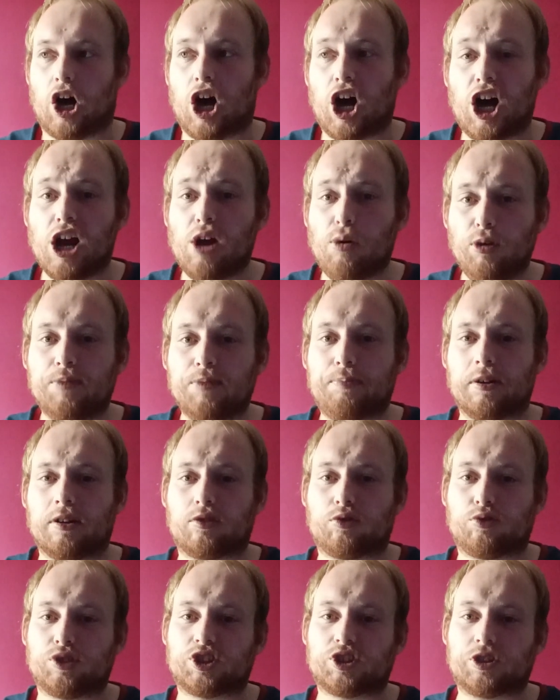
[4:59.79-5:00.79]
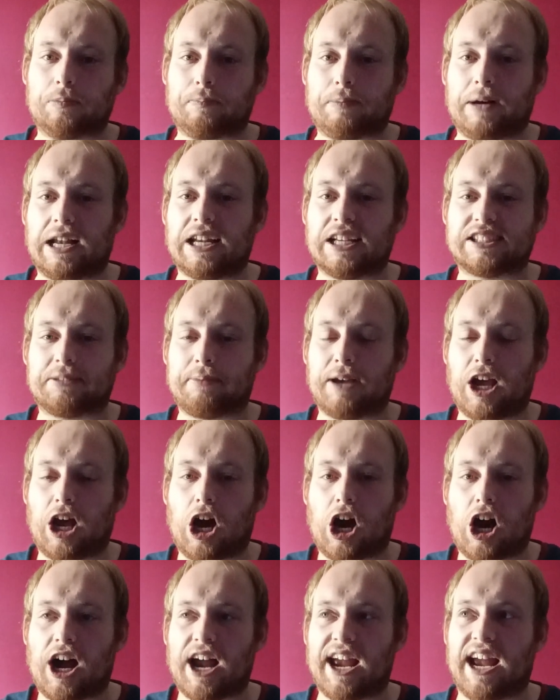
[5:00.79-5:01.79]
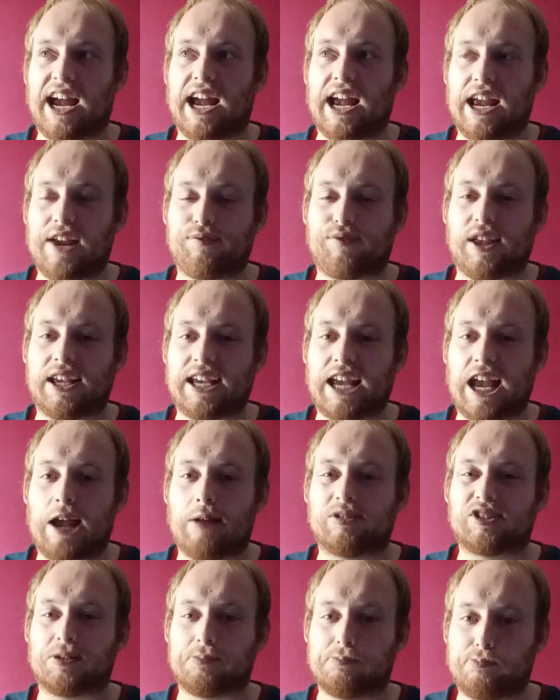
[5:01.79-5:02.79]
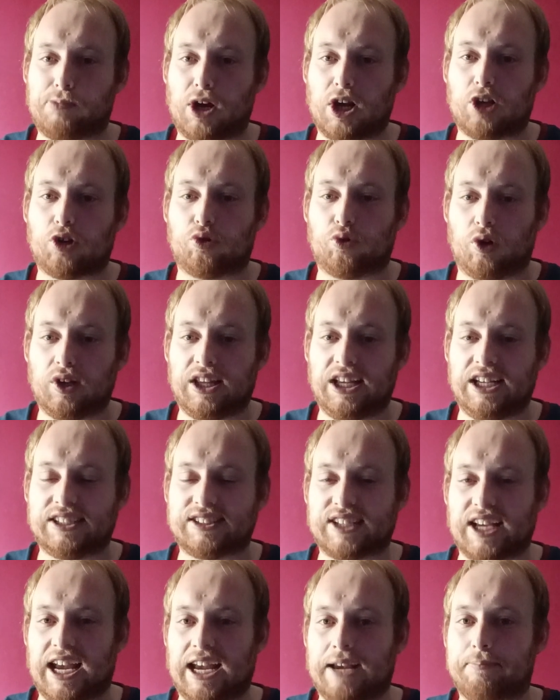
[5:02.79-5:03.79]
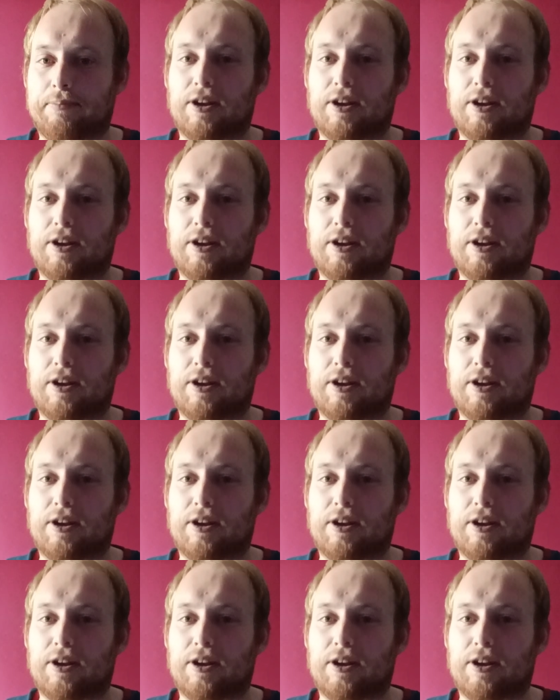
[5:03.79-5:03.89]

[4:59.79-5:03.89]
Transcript: I would have put Crystal Palace a bit higher if they kept Michael Olise,